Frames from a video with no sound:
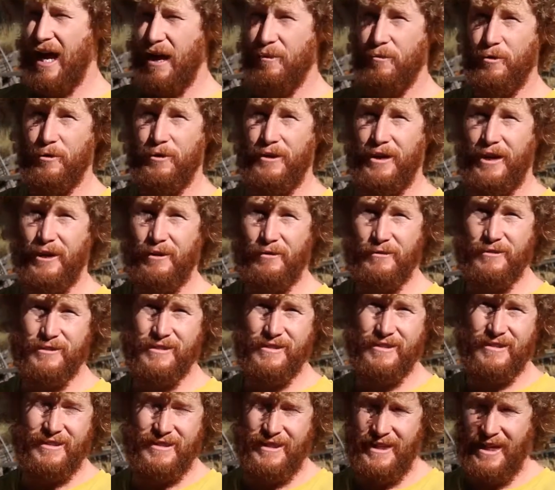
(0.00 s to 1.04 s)
hammer and
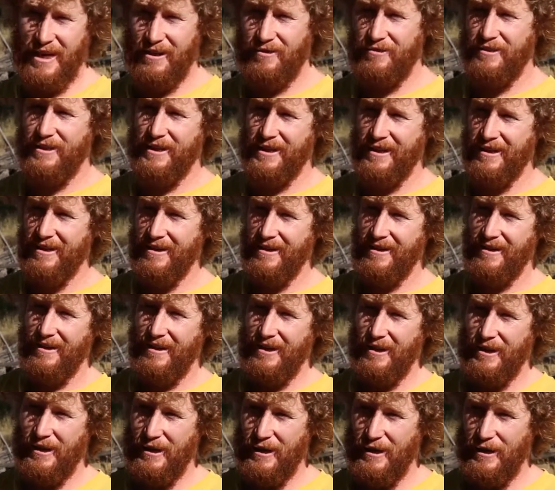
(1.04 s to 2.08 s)
nails and nailing
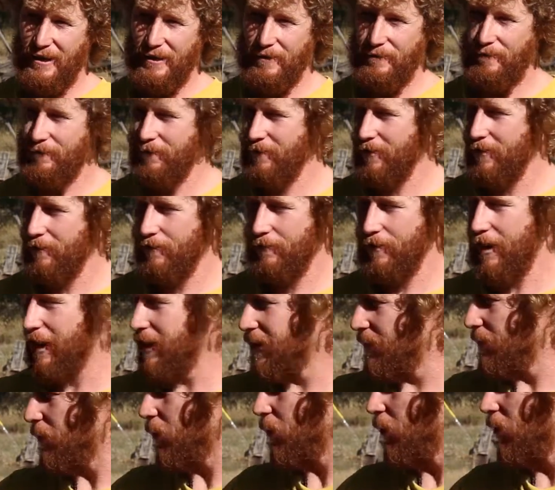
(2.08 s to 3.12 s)

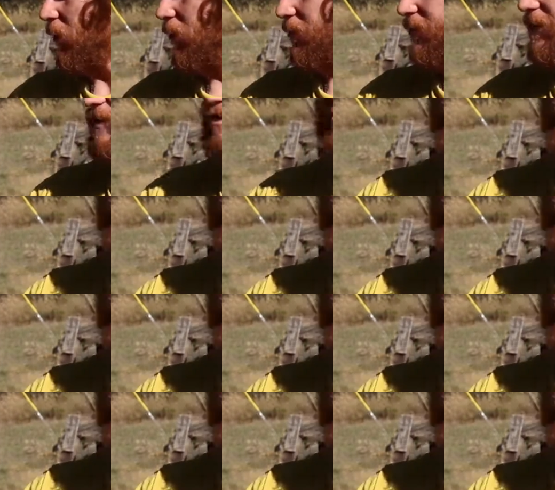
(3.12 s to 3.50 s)
random holes